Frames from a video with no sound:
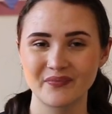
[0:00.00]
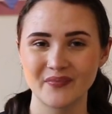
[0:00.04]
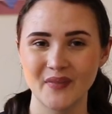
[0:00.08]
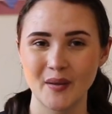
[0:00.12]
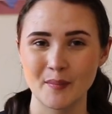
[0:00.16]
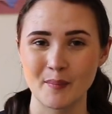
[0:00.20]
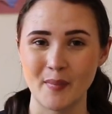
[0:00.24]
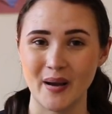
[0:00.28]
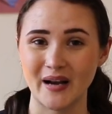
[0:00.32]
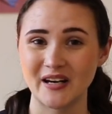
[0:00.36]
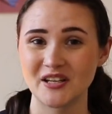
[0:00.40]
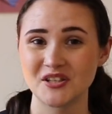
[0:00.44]

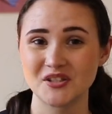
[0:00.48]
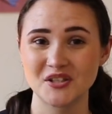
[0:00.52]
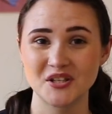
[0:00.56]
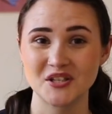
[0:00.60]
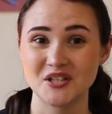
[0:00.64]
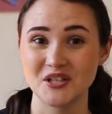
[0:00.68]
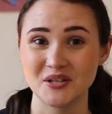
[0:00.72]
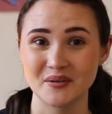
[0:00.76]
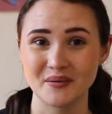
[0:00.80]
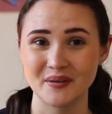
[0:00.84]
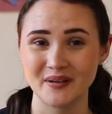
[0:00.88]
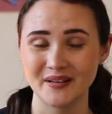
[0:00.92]
manage
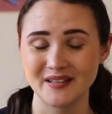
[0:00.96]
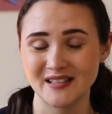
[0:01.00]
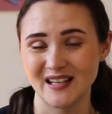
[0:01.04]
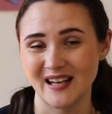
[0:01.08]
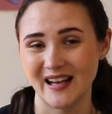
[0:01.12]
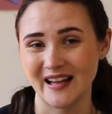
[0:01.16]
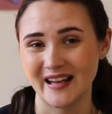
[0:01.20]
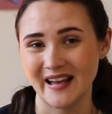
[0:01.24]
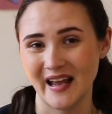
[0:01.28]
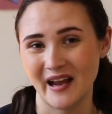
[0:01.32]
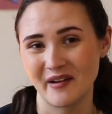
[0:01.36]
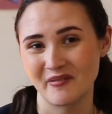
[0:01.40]
to
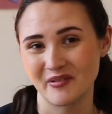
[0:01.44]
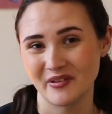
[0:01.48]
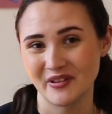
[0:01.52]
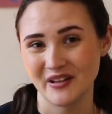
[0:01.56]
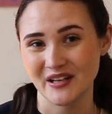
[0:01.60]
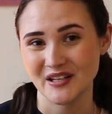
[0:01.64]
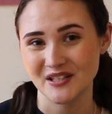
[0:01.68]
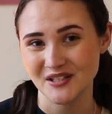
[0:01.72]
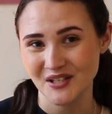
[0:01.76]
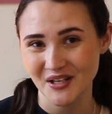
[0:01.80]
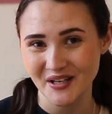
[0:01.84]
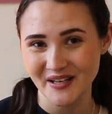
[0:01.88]
like get
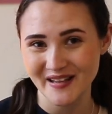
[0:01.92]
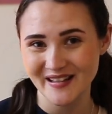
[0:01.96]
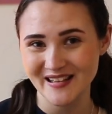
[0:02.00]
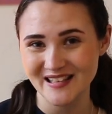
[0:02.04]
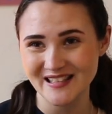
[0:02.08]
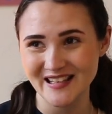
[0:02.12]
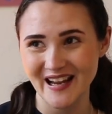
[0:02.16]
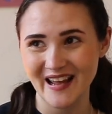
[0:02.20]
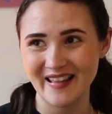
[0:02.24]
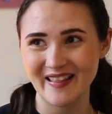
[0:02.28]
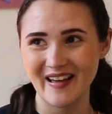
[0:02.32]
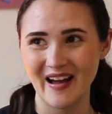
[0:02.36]
everything done in the
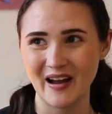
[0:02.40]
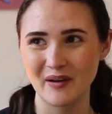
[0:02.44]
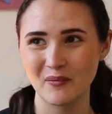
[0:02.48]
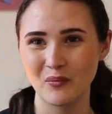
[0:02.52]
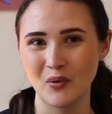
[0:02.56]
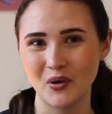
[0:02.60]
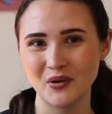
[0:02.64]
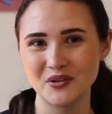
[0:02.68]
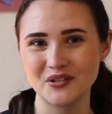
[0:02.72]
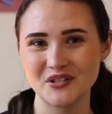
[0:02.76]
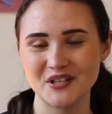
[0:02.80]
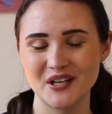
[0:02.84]
day that I
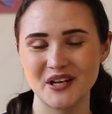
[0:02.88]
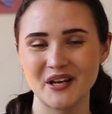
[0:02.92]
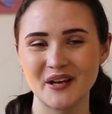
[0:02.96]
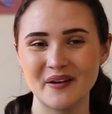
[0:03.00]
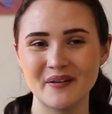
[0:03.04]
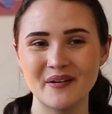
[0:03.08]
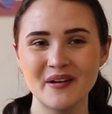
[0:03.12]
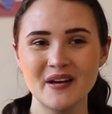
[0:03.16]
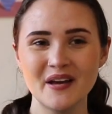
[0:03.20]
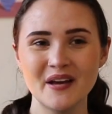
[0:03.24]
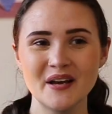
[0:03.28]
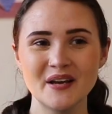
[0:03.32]
want to.